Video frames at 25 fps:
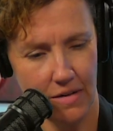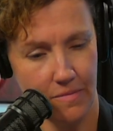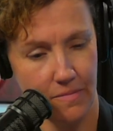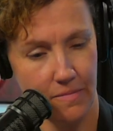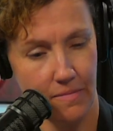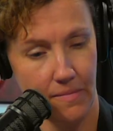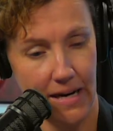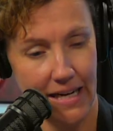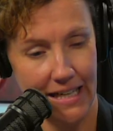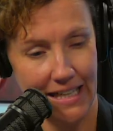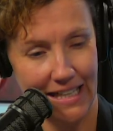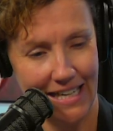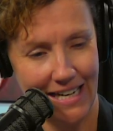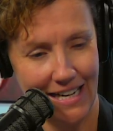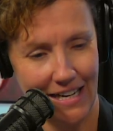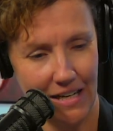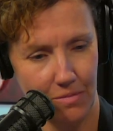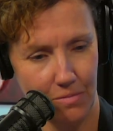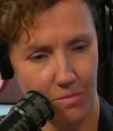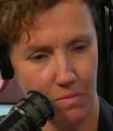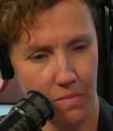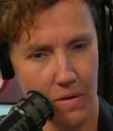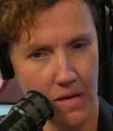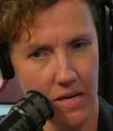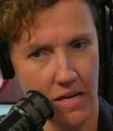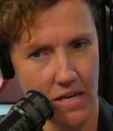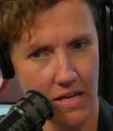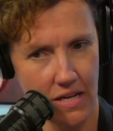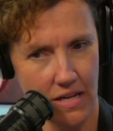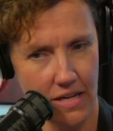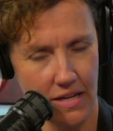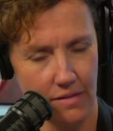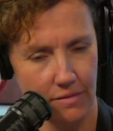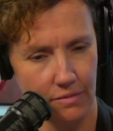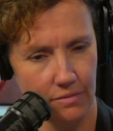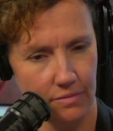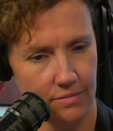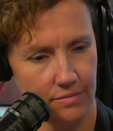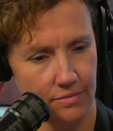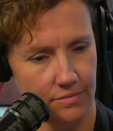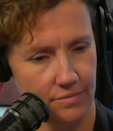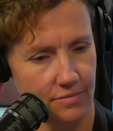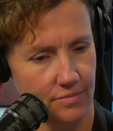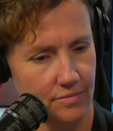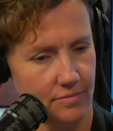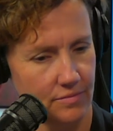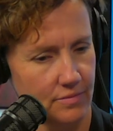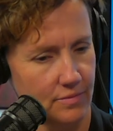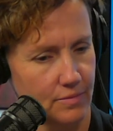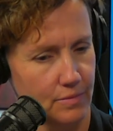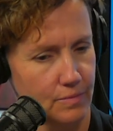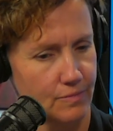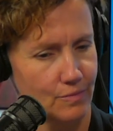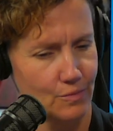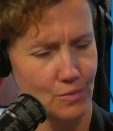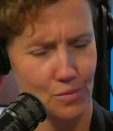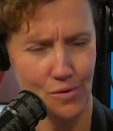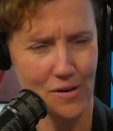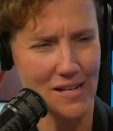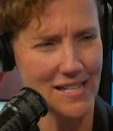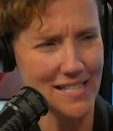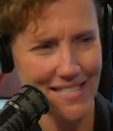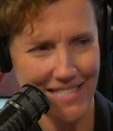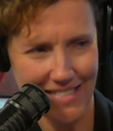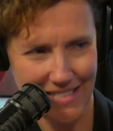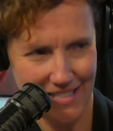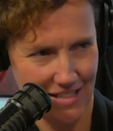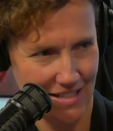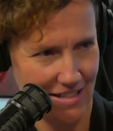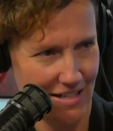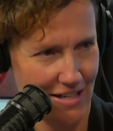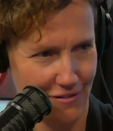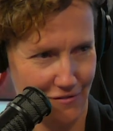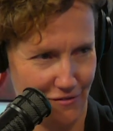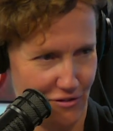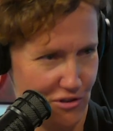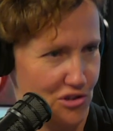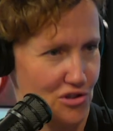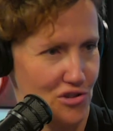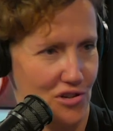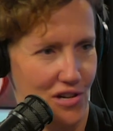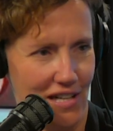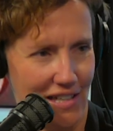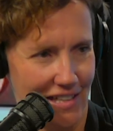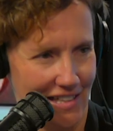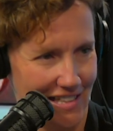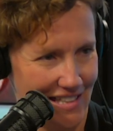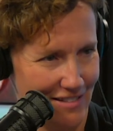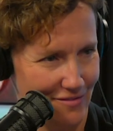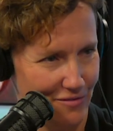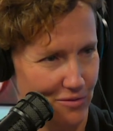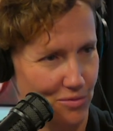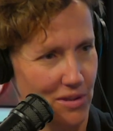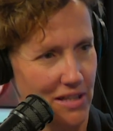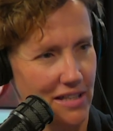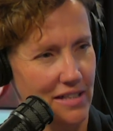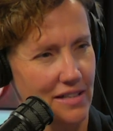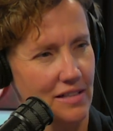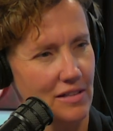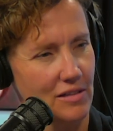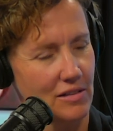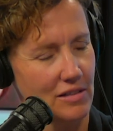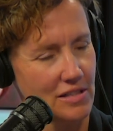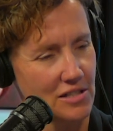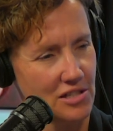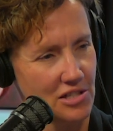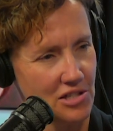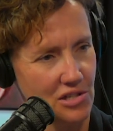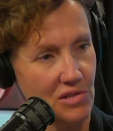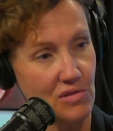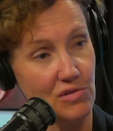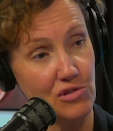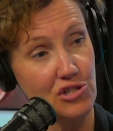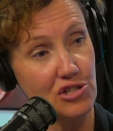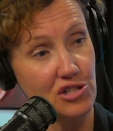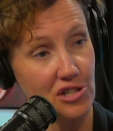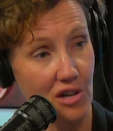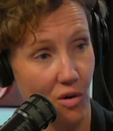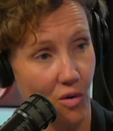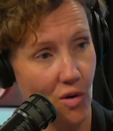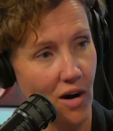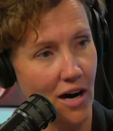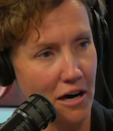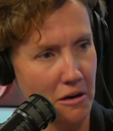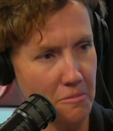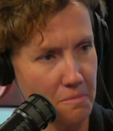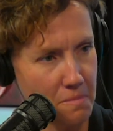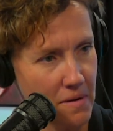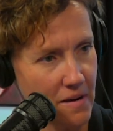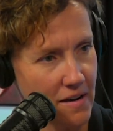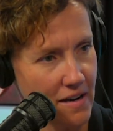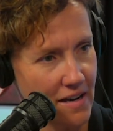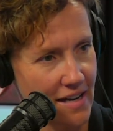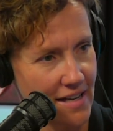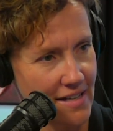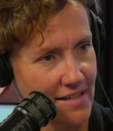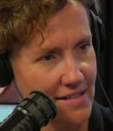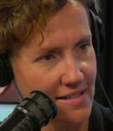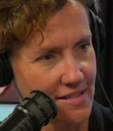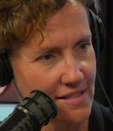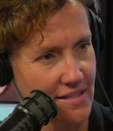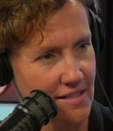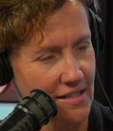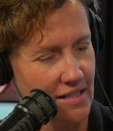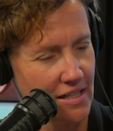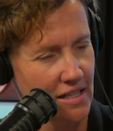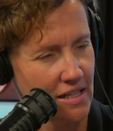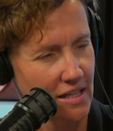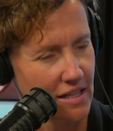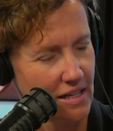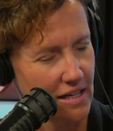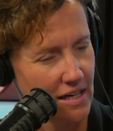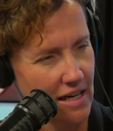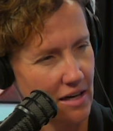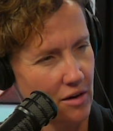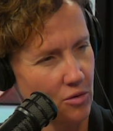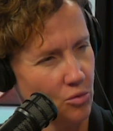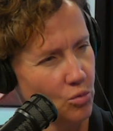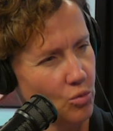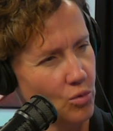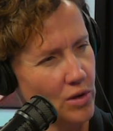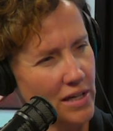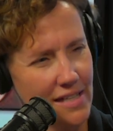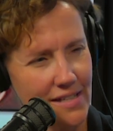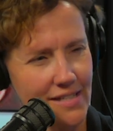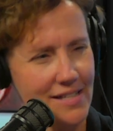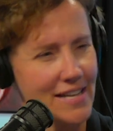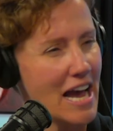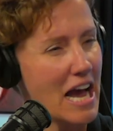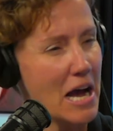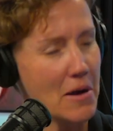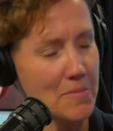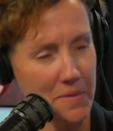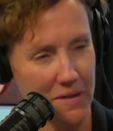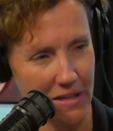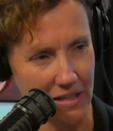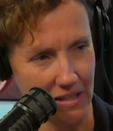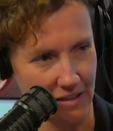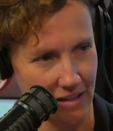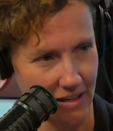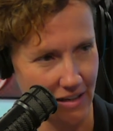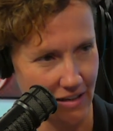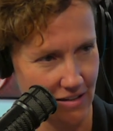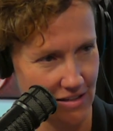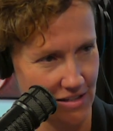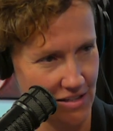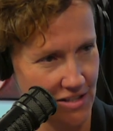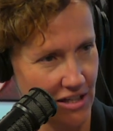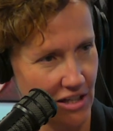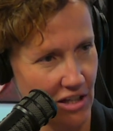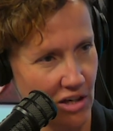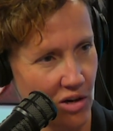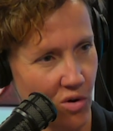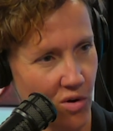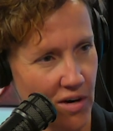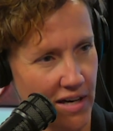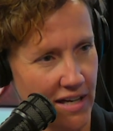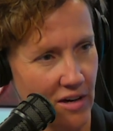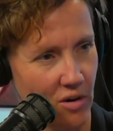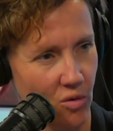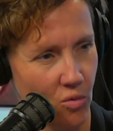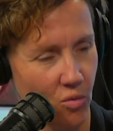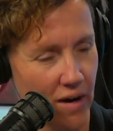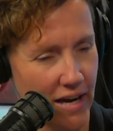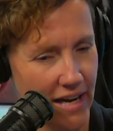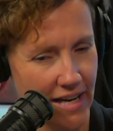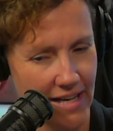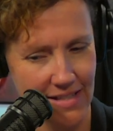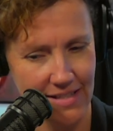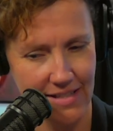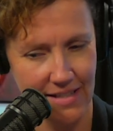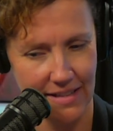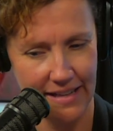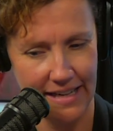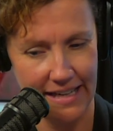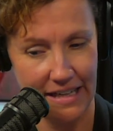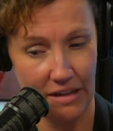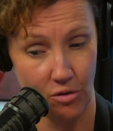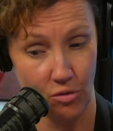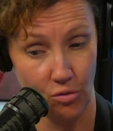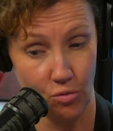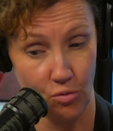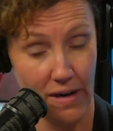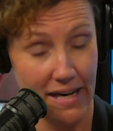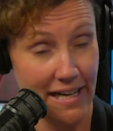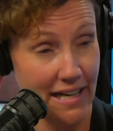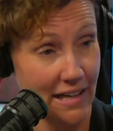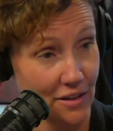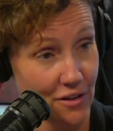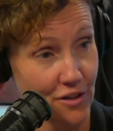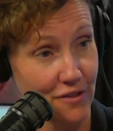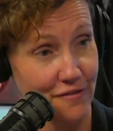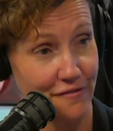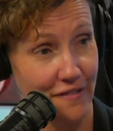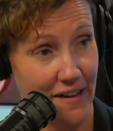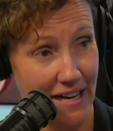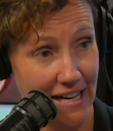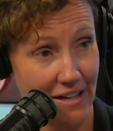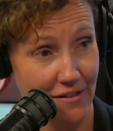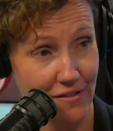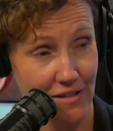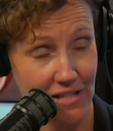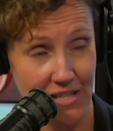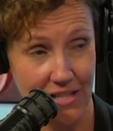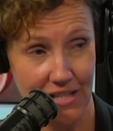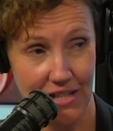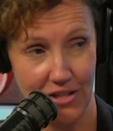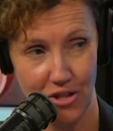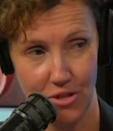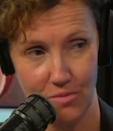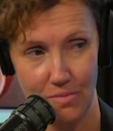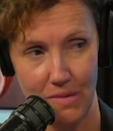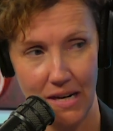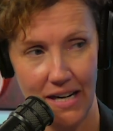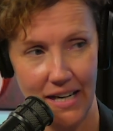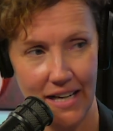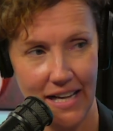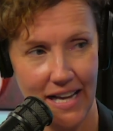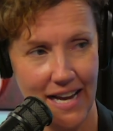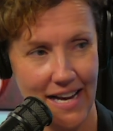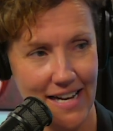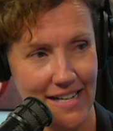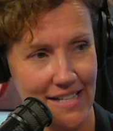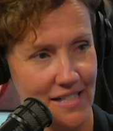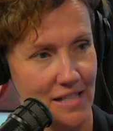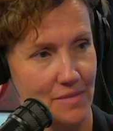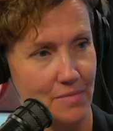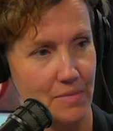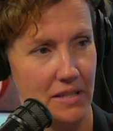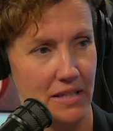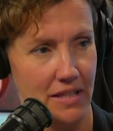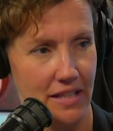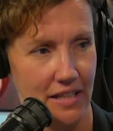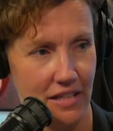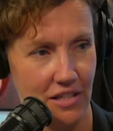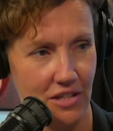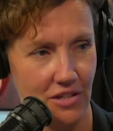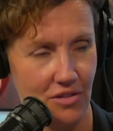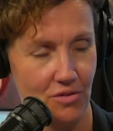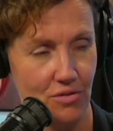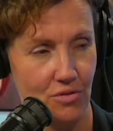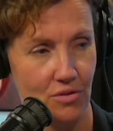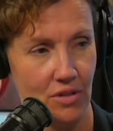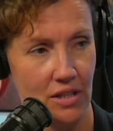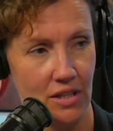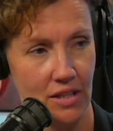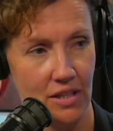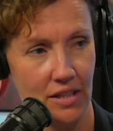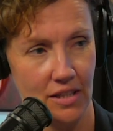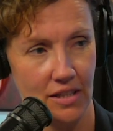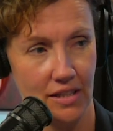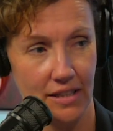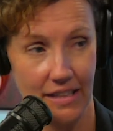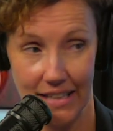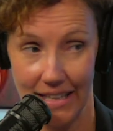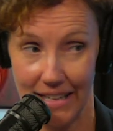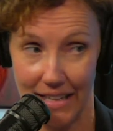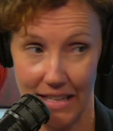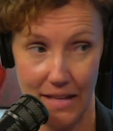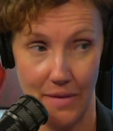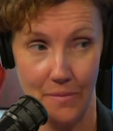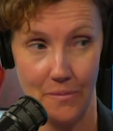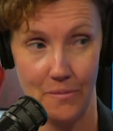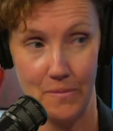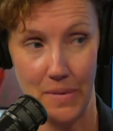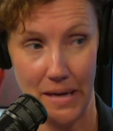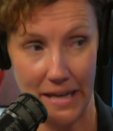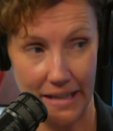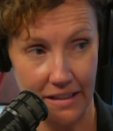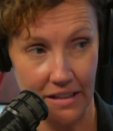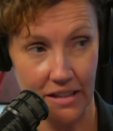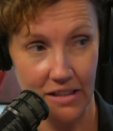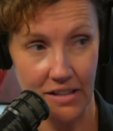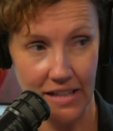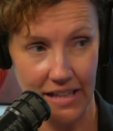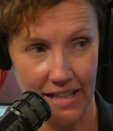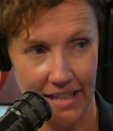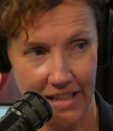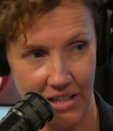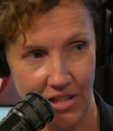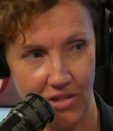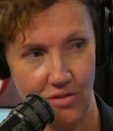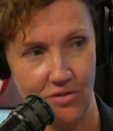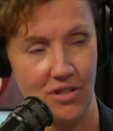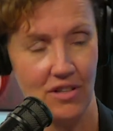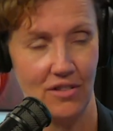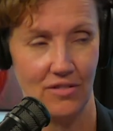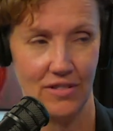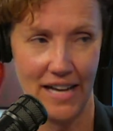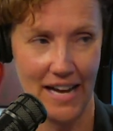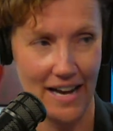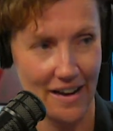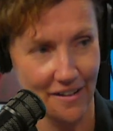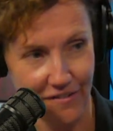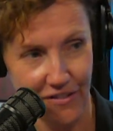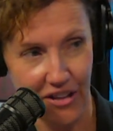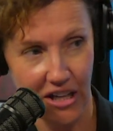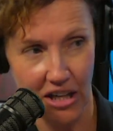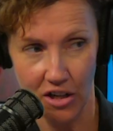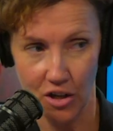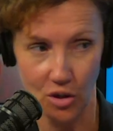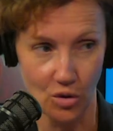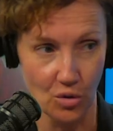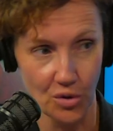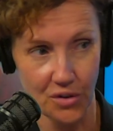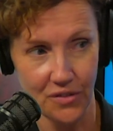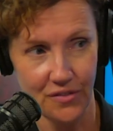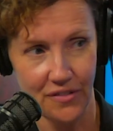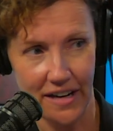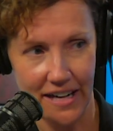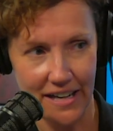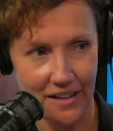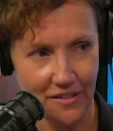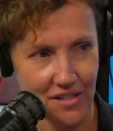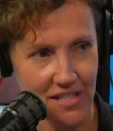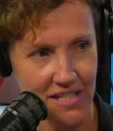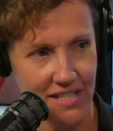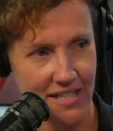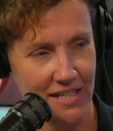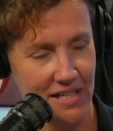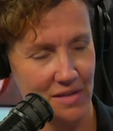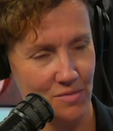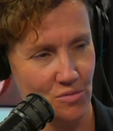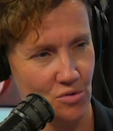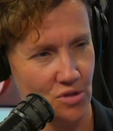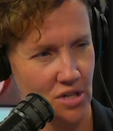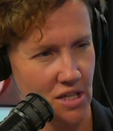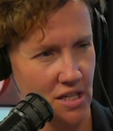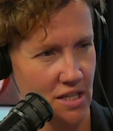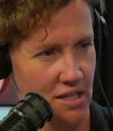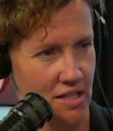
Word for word: might not be present enough, strong enough, what to show up as. Right. What is happening there? Is it going away? Is it like a regular virus that your body has it, but then you get better and you don't have the cold virus anymore?